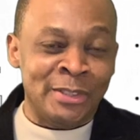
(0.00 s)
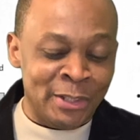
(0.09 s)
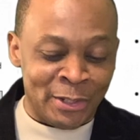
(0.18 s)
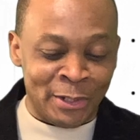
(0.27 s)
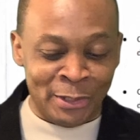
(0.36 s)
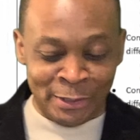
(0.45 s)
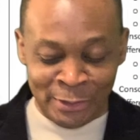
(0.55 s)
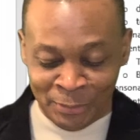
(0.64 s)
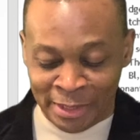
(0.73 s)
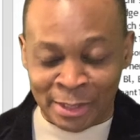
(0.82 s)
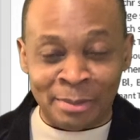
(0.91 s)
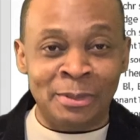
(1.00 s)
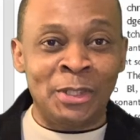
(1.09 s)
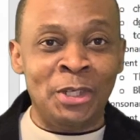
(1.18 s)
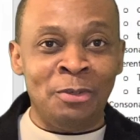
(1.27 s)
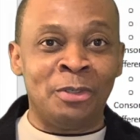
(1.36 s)
and girls, welcome to
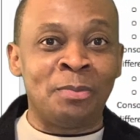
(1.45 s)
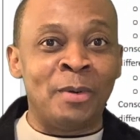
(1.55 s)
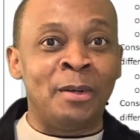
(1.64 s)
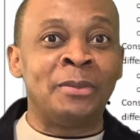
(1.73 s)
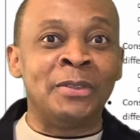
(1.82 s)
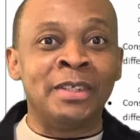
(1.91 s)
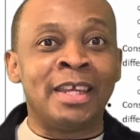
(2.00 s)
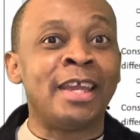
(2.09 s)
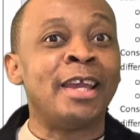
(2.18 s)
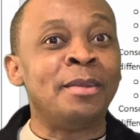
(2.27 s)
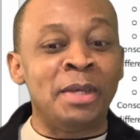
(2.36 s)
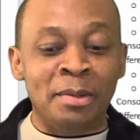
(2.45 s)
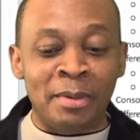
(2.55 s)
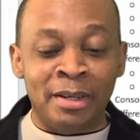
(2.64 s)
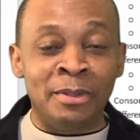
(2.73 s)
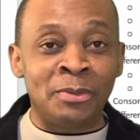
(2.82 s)
HeroesMart Homeschool Academy.
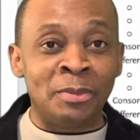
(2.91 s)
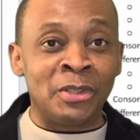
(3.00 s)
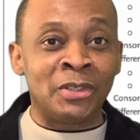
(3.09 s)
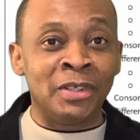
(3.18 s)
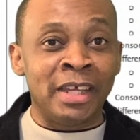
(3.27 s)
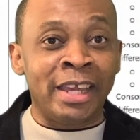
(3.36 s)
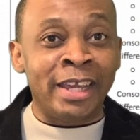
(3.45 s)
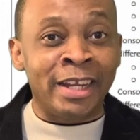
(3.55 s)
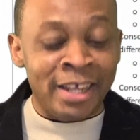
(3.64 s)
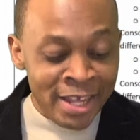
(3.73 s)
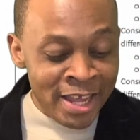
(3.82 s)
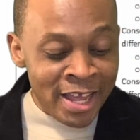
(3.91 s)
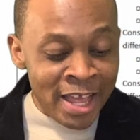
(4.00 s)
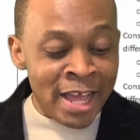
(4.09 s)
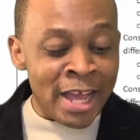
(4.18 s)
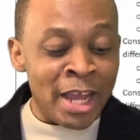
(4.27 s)
My name is Mr. Lam.
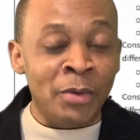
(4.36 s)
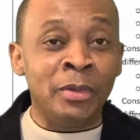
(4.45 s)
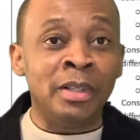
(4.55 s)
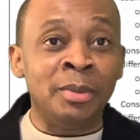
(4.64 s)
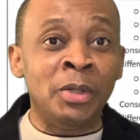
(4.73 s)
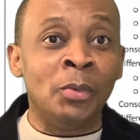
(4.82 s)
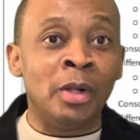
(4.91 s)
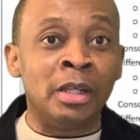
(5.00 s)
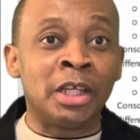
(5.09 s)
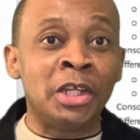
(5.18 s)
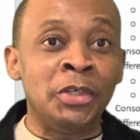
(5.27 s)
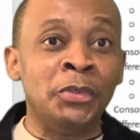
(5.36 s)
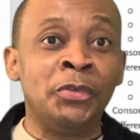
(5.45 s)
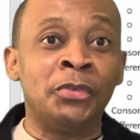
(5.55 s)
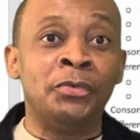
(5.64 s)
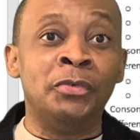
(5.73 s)
I will be walking
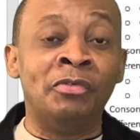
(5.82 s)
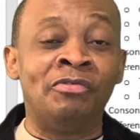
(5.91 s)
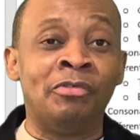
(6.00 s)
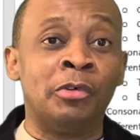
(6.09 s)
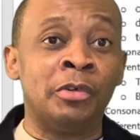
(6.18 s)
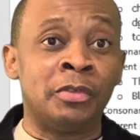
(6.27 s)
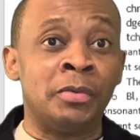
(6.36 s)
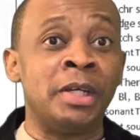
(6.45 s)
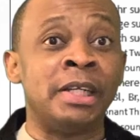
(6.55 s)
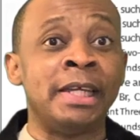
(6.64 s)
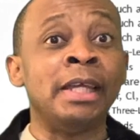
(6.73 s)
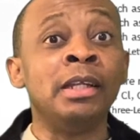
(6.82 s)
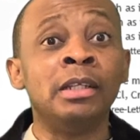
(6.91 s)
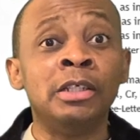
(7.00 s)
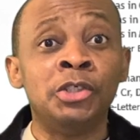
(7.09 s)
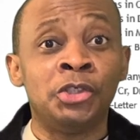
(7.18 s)
you through 4th grade
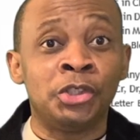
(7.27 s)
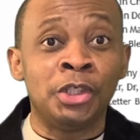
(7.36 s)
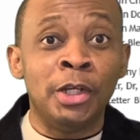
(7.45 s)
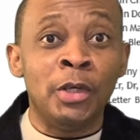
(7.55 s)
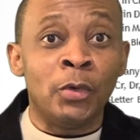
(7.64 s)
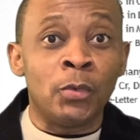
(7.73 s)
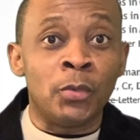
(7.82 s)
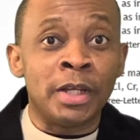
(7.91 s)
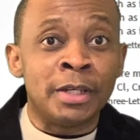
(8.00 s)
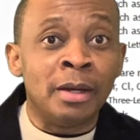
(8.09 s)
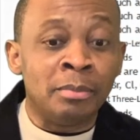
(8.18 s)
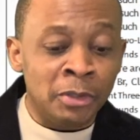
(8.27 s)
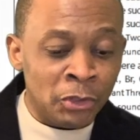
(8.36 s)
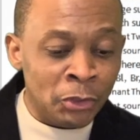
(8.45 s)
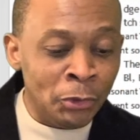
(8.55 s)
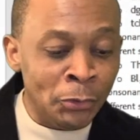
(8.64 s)
English, week number
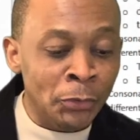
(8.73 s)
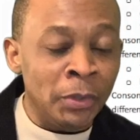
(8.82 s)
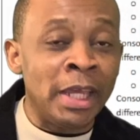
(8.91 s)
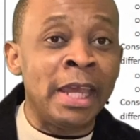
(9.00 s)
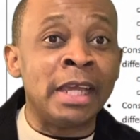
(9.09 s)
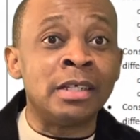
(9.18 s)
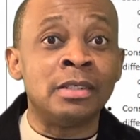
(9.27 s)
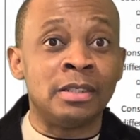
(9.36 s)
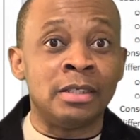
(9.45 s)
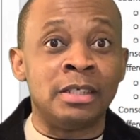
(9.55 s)
2 and